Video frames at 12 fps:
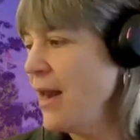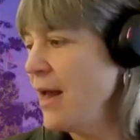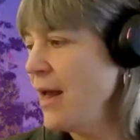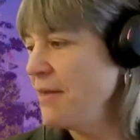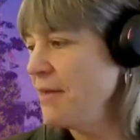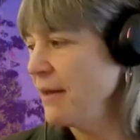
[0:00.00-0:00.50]

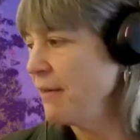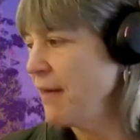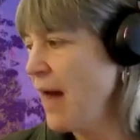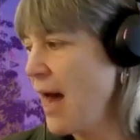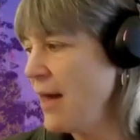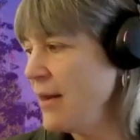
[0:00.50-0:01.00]
I
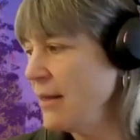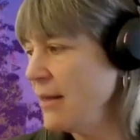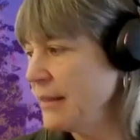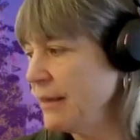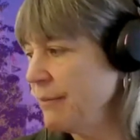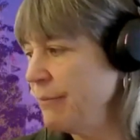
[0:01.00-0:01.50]
think that
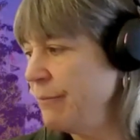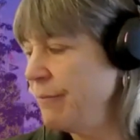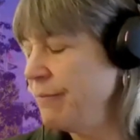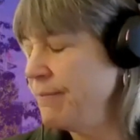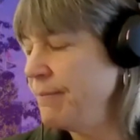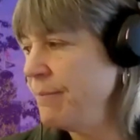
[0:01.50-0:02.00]
is a
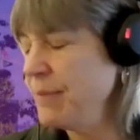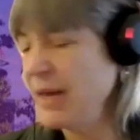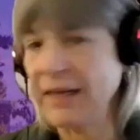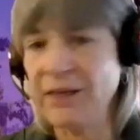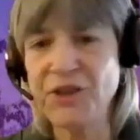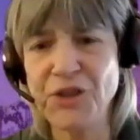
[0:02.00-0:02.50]

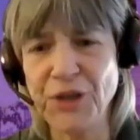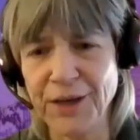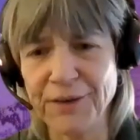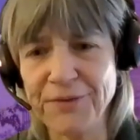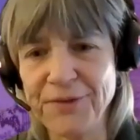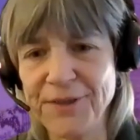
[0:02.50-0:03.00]
big
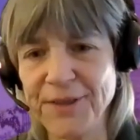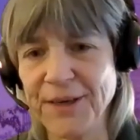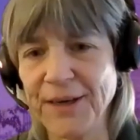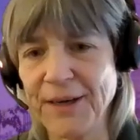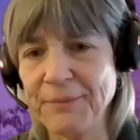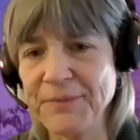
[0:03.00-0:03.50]
shift
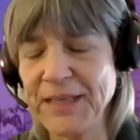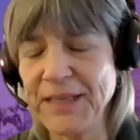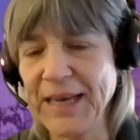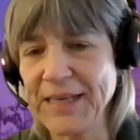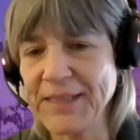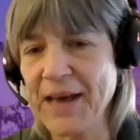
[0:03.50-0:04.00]

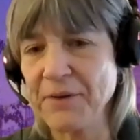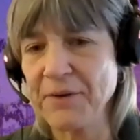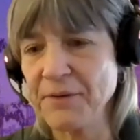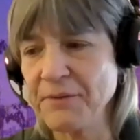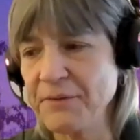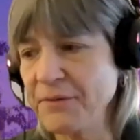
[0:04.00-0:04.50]
to get us
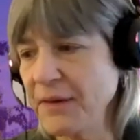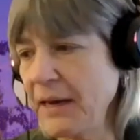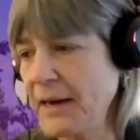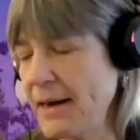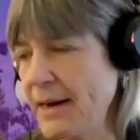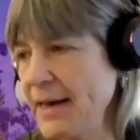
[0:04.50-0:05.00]
out of.
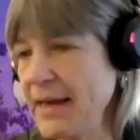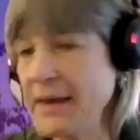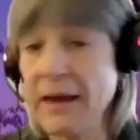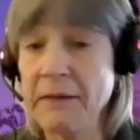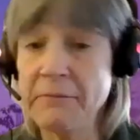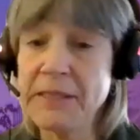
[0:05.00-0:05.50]

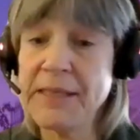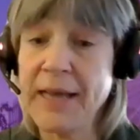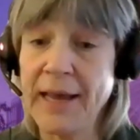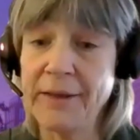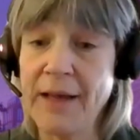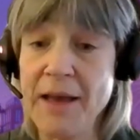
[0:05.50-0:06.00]
And I would
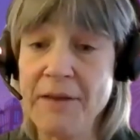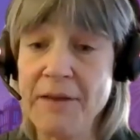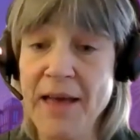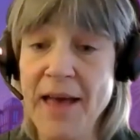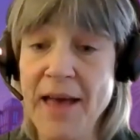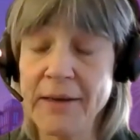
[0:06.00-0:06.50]
say a
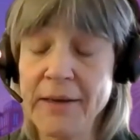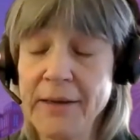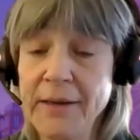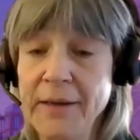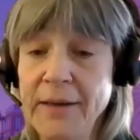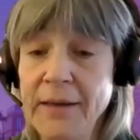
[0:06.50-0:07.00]
lot of that,
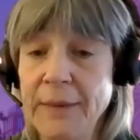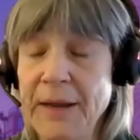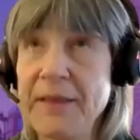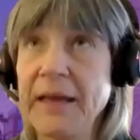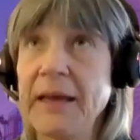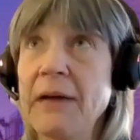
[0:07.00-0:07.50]

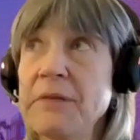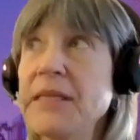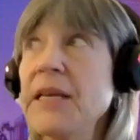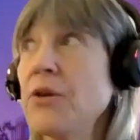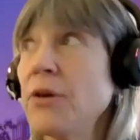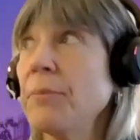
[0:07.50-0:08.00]
I
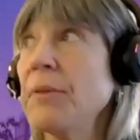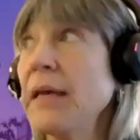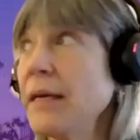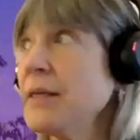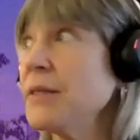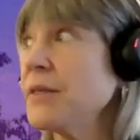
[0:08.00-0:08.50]
would say
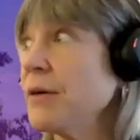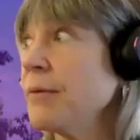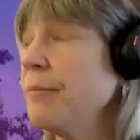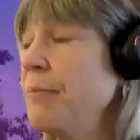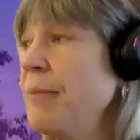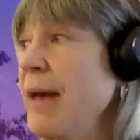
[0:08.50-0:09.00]
Europeans
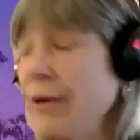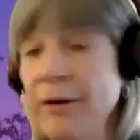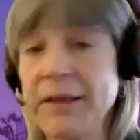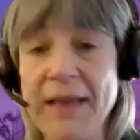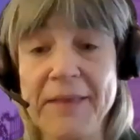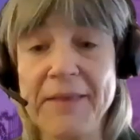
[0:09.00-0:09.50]
are
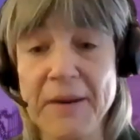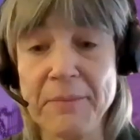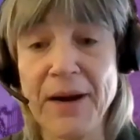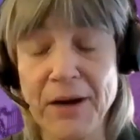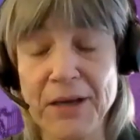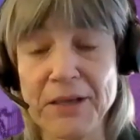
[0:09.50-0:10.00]
better at that than
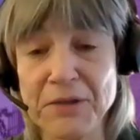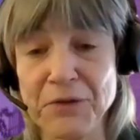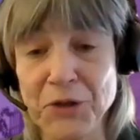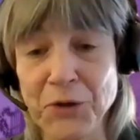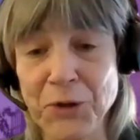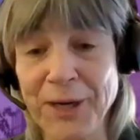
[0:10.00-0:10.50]
Americans
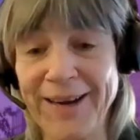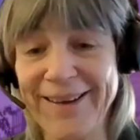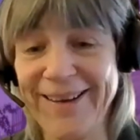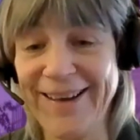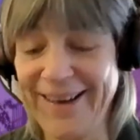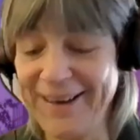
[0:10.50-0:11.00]
for sure.
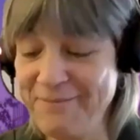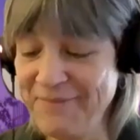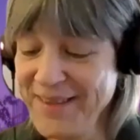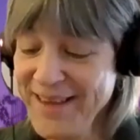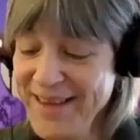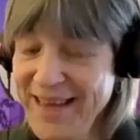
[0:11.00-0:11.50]
And
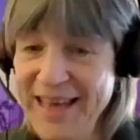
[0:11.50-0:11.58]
